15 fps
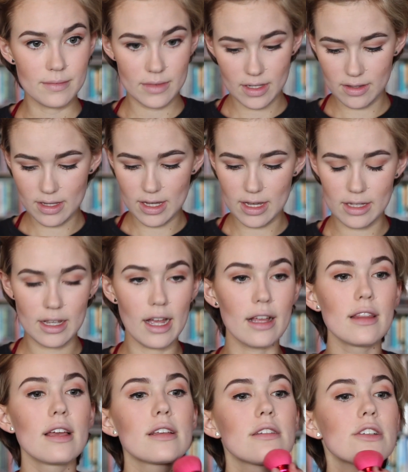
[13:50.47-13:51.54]
And then I
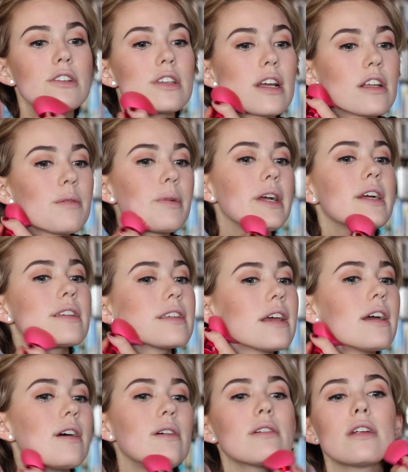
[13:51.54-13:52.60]
like to just kind of bring it
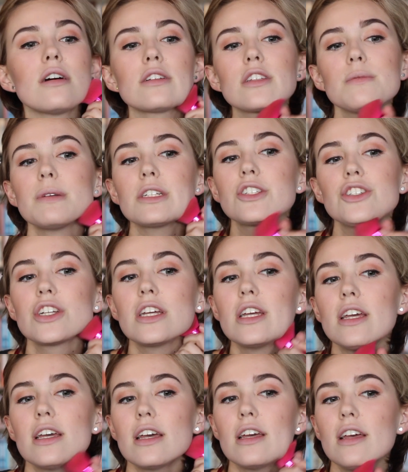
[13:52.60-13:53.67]
down onto my
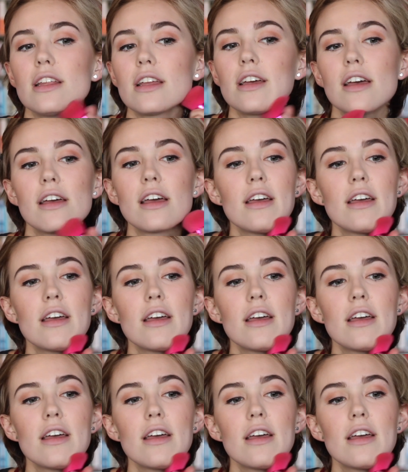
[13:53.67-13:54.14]
chin